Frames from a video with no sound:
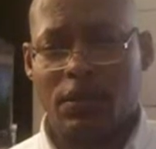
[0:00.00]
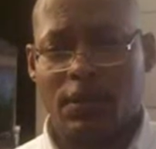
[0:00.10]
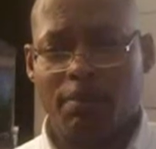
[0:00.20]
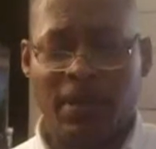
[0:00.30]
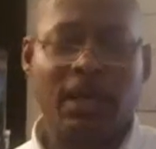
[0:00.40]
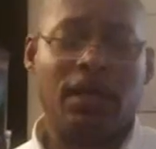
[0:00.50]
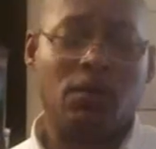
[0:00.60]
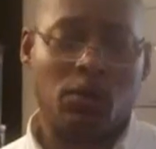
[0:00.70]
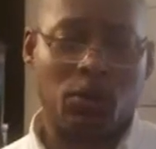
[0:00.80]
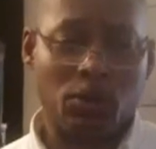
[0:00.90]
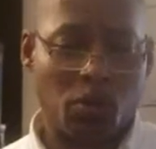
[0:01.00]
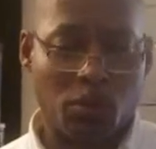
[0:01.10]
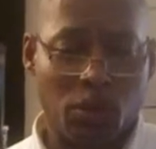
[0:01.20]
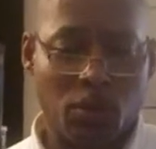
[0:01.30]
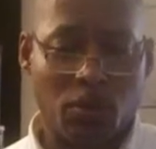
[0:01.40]
men
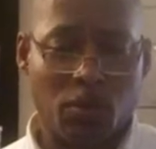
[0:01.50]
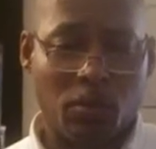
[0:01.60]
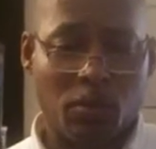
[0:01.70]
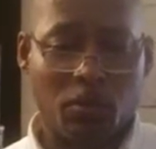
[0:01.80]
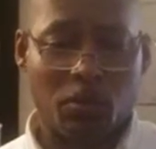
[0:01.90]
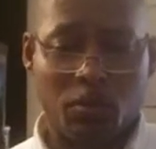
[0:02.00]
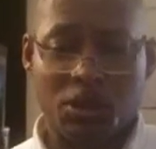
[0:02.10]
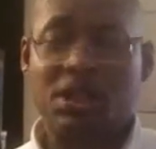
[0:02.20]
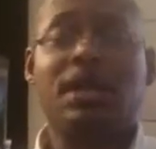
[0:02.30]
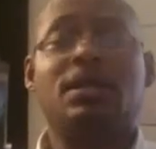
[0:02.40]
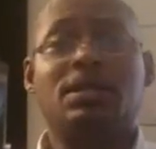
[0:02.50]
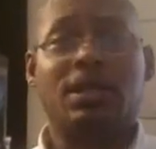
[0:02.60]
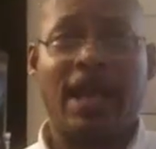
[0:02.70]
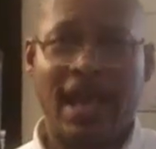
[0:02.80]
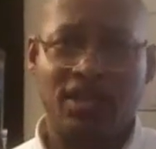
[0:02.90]
will tend to
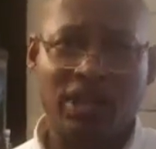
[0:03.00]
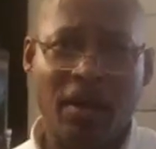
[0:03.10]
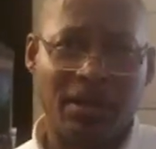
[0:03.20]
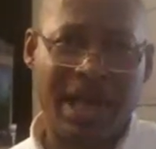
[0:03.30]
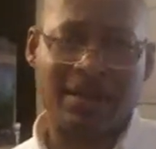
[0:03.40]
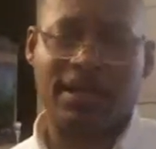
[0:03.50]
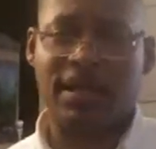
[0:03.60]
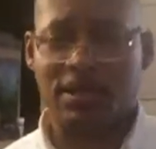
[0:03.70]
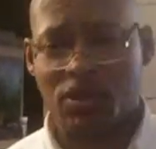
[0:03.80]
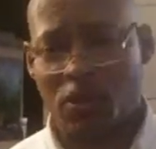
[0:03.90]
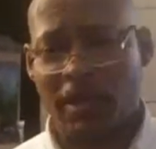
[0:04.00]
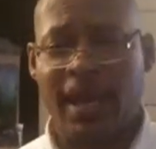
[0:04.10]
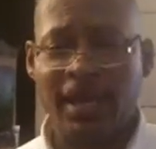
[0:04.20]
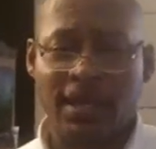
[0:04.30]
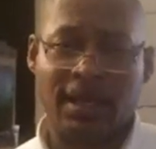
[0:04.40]
lash out. Not that it's
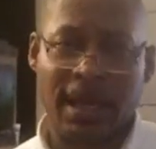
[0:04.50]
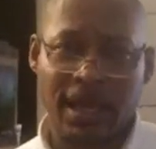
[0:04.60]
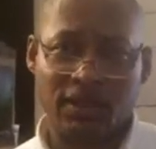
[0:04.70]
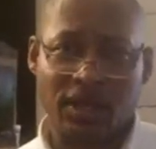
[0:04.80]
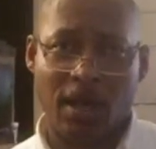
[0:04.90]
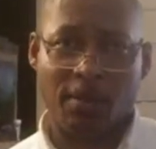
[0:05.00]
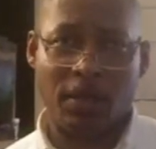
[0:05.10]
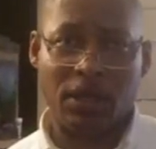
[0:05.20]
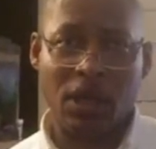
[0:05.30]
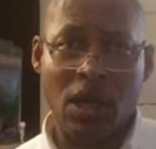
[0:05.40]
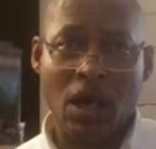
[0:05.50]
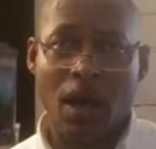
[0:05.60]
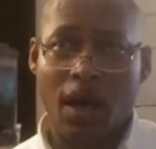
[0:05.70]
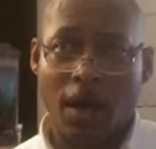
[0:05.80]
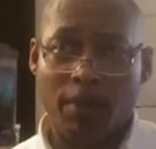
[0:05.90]
okay to lash out, but
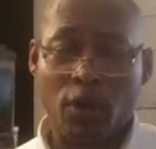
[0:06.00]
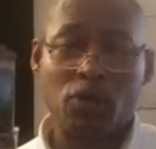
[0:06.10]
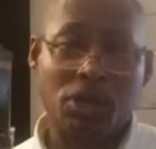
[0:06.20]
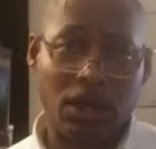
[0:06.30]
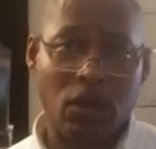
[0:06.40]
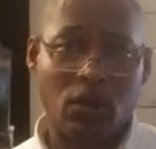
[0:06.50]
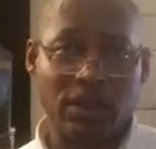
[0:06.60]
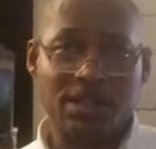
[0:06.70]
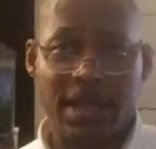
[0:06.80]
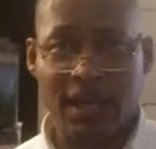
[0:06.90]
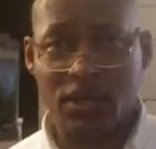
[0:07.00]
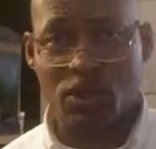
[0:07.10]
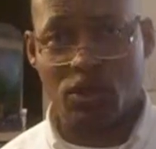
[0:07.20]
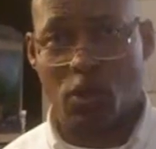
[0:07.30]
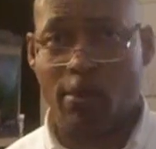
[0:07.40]
a person can only take
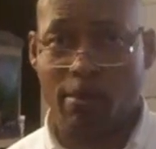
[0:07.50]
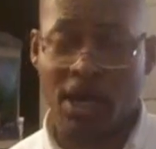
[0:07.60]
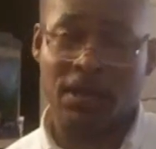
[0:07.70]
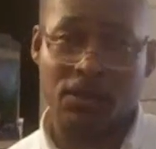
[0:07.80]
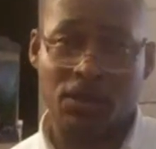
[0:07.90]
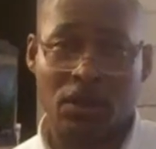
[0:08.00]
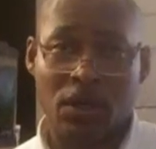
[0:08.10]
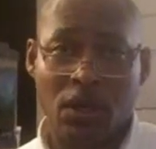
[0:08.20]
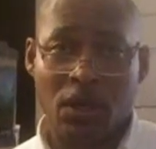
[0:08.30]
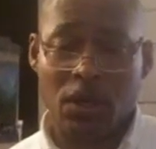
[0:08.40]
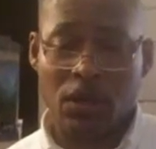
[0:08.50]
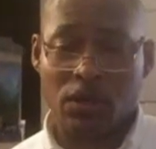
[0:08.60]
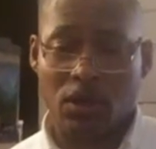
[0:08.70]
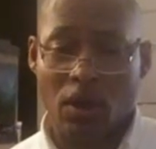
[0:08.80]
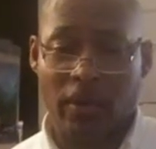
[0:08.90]
so much, you
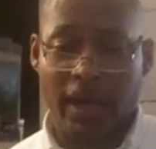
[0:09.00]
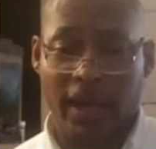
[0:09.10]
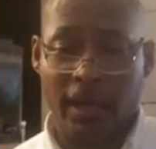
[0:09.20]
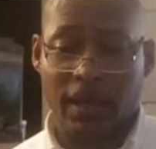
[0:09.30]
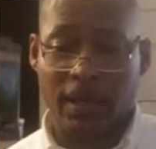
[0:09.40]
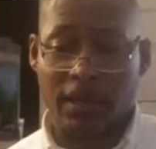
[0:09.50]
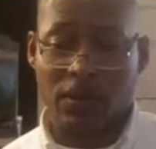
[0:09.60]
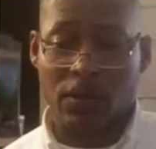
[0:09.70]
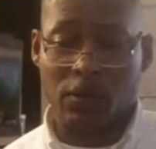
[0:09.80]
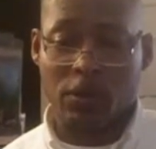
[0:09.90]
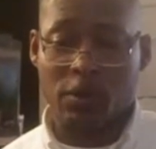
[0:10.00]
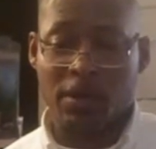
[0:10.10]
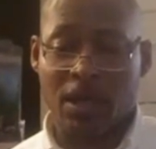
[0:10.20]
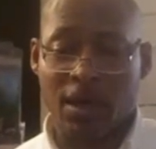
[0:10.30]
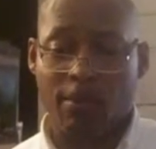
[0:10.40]
know, and you
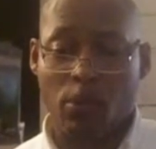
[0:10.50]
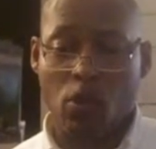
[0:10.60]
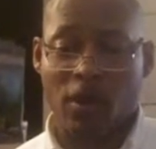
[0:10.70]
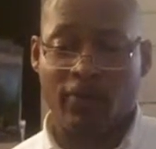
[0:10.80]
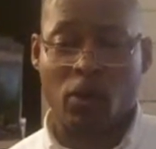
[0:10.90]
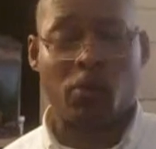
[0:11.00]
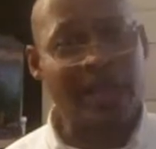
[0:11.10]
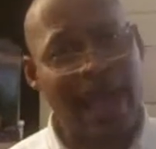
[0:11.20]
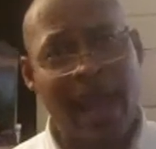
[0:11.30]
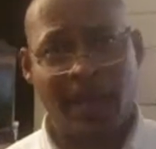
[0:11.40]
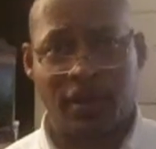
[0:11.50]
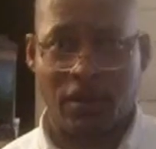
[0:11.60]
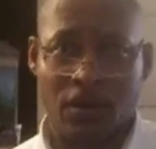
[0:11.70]
become more of a reactor.